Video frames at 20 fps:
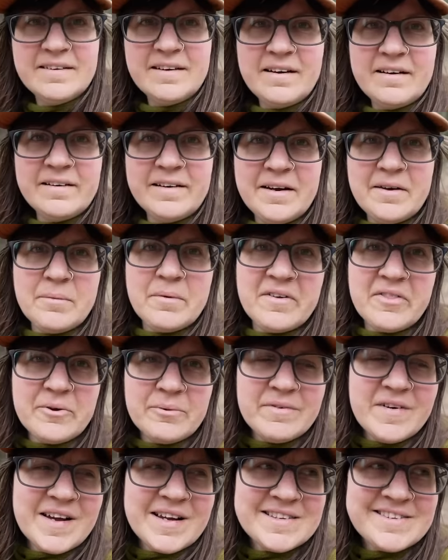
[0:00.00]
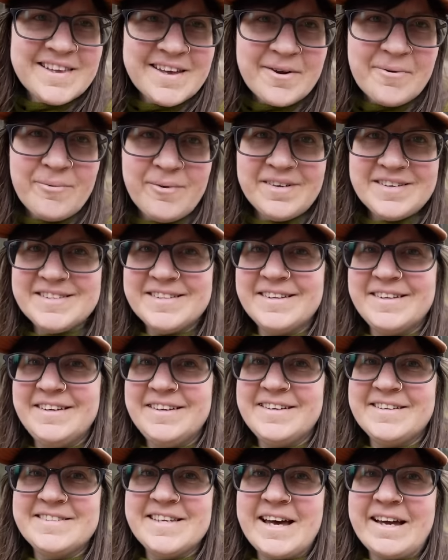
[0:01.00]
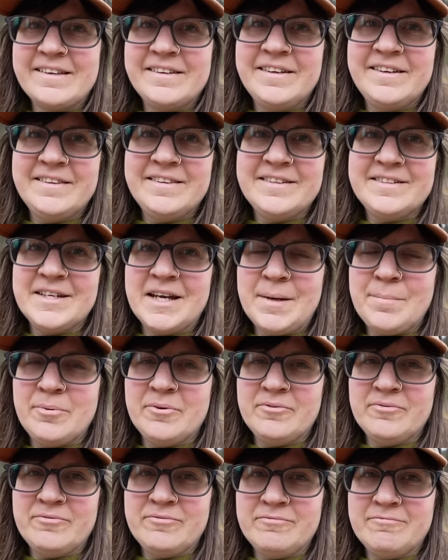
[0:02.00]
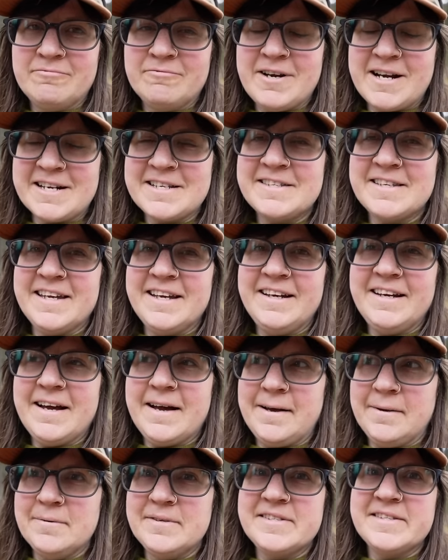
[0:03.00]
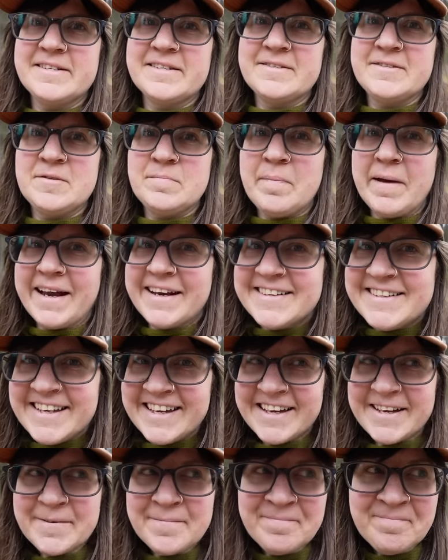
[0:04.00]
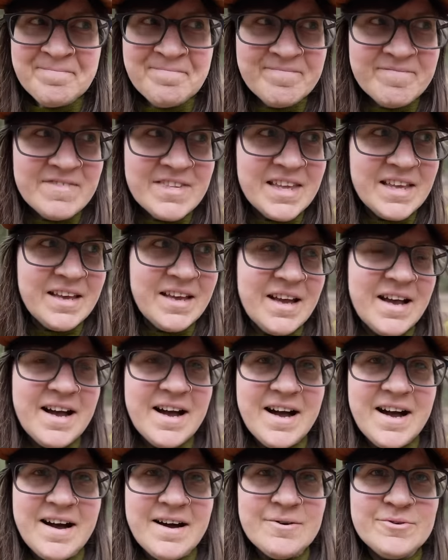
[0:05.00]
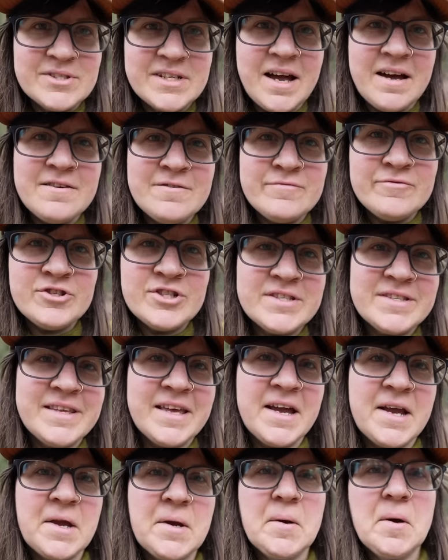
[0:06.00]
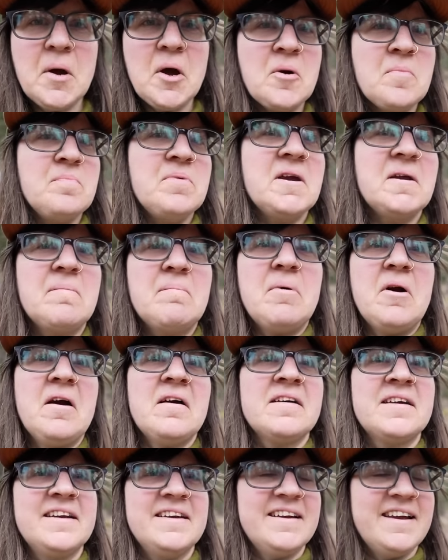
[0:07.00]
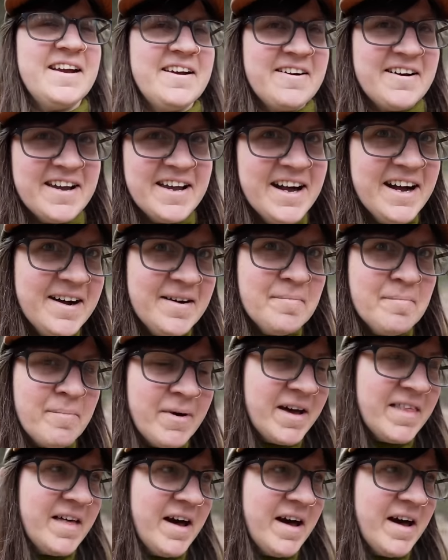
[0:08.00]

all right, well, the rec site wasn't exactly the type of rec site I was expecting. Uh, it was kind of just like a big parking area by